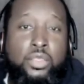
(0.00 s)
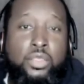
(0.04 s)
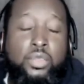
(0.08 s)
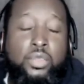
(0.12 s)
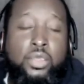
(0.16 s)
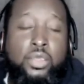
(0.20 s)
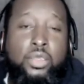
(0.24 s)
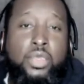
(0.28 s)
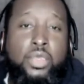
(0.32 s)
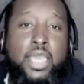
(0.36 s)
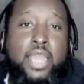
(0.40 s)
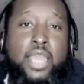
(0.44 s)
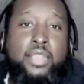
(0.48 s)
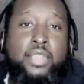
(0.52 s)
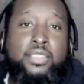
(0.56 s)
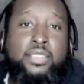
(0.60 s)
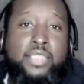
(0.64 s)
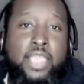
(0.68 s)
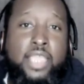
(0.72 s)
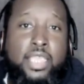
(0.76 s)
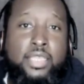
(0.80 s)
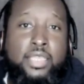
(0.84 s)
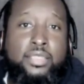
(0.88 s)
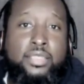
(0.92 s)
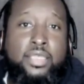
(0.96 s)
You you got to
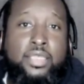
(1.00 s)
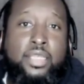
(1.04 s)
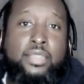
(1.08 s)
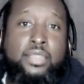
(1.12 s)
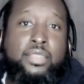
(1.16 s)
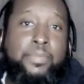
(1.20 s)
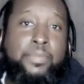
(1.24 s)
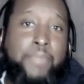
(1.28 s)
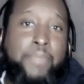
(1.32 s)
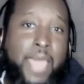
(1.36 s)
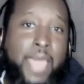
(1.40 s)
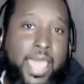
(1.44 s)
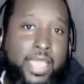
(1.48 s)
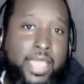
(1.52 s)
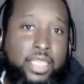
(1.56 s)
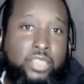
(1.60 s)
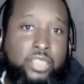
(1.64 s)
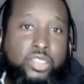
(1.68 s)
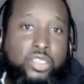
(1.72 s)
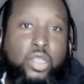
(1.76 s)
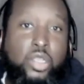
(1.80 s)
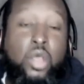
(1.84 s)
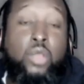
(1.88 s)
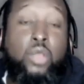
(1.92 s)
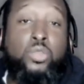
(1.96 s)
take the, the
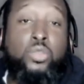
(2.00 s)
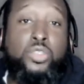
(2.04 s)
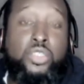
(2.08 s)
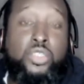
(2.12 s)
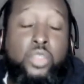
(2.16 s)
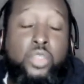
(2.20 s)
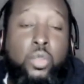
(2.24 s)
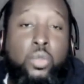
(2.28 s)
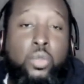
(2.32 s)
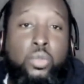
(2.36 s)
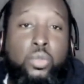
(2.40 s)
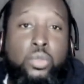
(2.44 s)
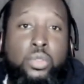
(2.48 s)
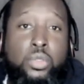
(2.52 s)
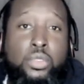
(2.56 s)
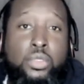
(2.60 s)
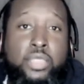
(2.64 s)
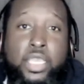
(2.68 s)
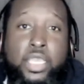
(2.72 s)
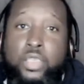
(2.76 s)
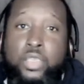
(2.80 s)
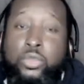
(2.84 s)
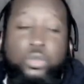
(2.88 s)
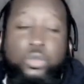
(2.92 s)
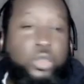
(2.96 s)
baggage also
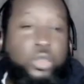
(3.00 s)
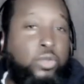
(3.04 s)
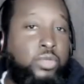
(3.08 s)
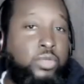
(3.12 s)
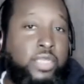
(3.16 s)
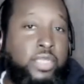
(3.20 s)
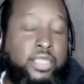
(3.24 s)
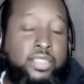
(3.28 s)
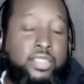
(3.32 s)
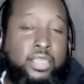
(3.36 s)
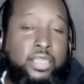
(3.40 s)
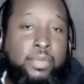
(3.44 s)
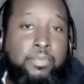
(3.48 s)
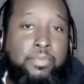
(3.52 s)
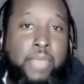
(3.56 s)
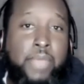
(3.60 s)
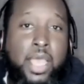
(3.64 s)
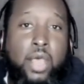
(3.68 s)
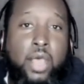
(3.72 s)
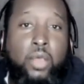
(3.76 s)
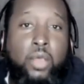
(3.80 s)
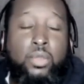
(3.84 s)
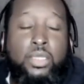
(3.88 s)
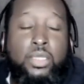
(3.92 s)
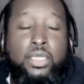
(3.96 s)
that you know nothing
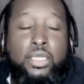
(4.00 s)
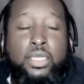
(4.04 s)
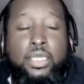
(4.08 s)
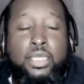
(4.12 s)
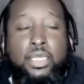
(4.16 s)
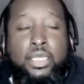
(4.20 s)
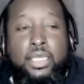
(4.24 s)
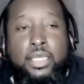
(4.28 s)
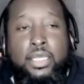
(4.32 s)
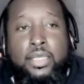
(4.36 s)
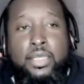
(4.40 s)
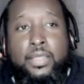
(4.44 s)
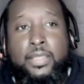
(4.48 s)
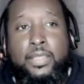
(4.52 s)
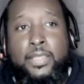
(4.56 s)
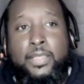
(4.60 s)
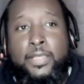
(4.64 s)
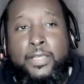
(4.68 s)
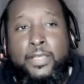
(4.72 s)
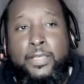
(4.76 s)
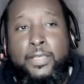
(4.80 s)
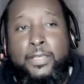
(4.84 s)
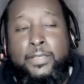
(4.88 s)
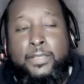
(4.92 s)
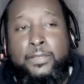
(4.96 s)
about,
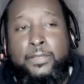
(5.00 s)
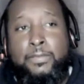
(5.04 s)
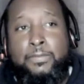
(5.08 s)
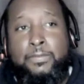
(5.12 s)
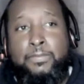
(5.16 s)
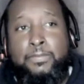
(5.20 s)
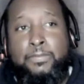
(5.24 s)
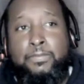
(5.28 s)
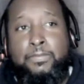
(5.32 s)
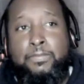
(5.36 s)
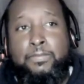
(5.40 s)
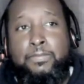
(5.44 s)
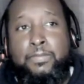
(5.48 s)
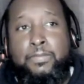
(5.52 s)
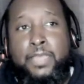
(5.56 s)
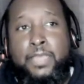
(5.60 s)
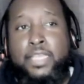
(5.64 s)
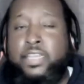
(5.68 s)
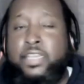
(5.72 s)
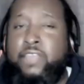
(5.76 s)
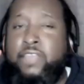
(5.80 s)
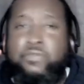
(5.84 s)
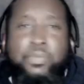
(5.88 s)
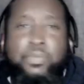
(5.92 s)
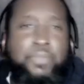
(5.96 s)
uh,
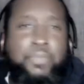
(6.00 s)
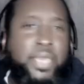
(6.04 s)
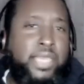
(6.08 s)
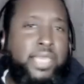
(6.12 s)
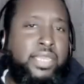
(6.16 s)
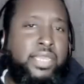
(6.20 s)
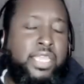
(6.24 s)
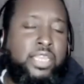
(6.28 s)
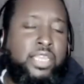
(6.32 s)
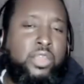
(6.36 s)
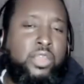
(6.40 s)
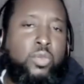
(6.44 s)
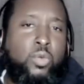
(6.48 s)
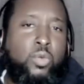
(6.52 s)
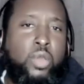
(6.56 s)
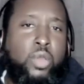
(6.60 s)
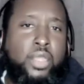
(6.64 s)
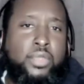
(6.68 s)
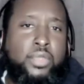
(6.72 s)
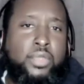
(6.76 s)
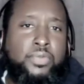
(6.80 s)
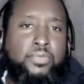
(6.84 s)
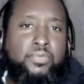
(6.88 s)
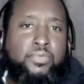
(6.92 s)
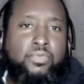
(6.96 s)
and never pity
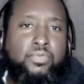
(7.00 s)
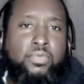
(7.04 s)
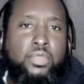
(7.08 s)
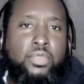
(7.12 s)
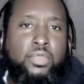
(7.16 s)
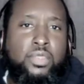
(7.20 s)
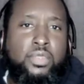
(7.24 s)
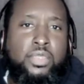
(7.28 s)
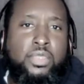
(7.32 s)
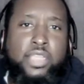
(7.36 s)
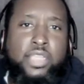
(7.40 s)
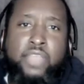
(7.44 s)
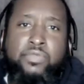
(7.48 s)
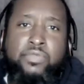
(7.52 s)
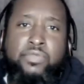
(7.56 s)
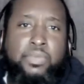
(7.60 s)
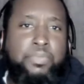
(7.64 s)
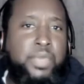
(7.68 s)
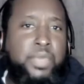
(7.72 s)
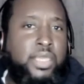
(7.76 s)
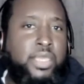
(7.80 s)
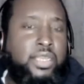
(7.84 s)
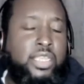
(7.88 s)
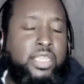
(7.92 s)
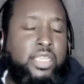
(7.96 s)
anyone. Never
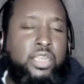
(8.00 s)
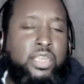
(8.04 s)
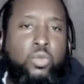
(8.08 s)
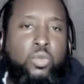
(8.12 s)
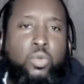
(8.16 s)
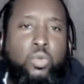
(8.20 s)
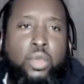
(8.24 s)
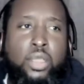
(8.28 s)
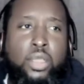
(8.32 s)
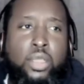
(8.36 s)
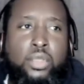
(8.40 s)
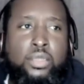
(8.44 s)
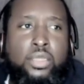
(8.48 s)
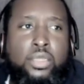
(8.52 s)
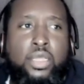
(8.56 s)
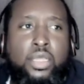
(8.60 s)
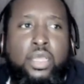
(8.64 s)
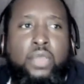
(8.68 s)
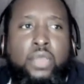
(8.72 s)
pity anyone.